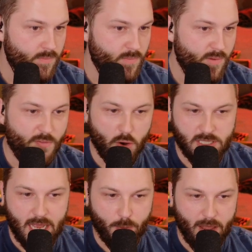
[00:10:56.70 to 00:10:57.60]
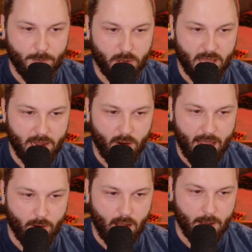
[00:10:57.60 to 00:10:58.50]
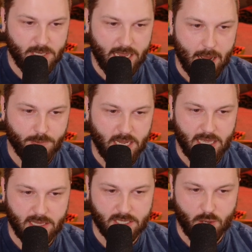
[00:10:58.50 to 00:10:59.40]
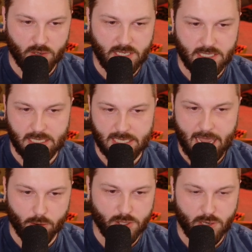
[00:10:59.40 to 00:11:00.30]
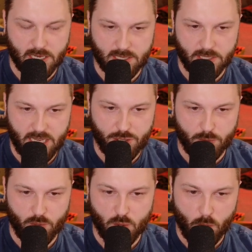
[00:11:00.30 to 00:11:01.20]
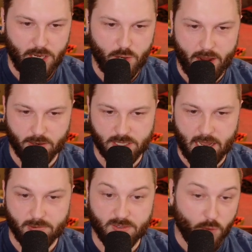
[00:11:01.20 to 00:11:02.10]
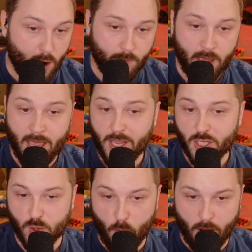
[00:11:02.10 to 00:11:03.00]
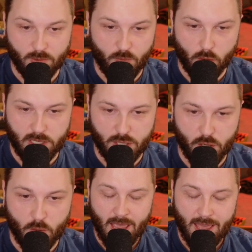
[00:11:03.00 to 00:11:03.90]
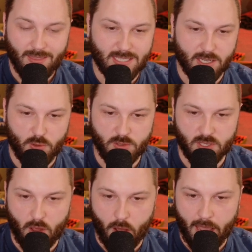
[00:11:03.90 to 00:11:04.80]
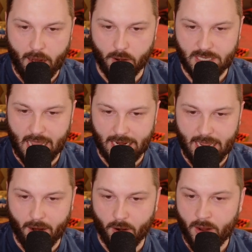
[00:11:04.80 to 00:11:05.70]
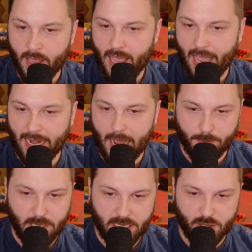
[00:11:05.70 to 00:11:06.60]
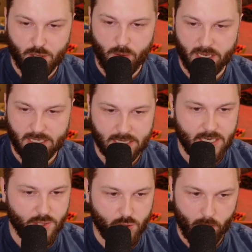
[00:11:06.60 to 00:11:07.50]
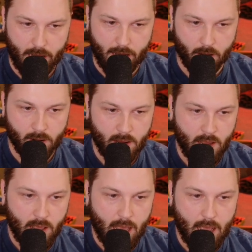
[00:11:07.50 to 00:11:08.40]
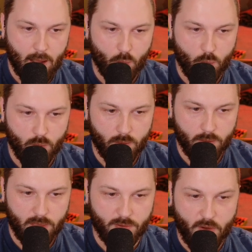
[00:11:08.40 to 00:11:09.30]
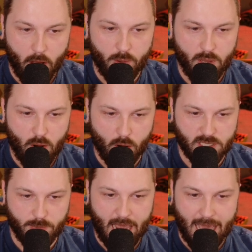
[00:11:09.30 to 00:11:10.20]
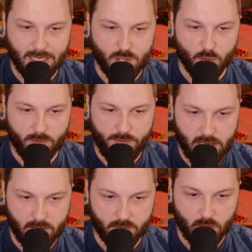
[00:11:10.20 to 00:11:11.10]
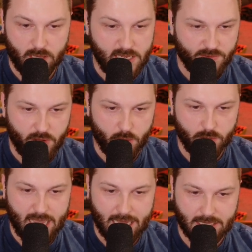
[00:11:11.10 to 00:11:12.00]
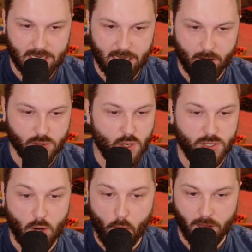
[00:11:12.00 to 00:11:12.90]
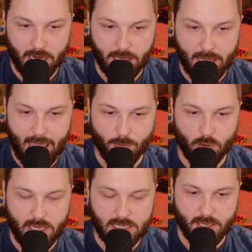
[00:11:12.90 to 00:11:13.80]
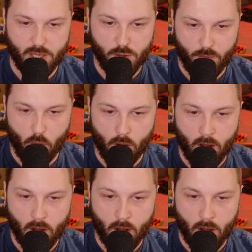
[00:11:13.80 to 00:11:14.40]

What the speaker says: first up, we have player hair update, updating the Star Citizen's character customization with 20 new hairstyles from Squadron 42. This includes long hair, tied hair, and updates to existing short hair. The following cards have been added to release view, targeting a release in Q4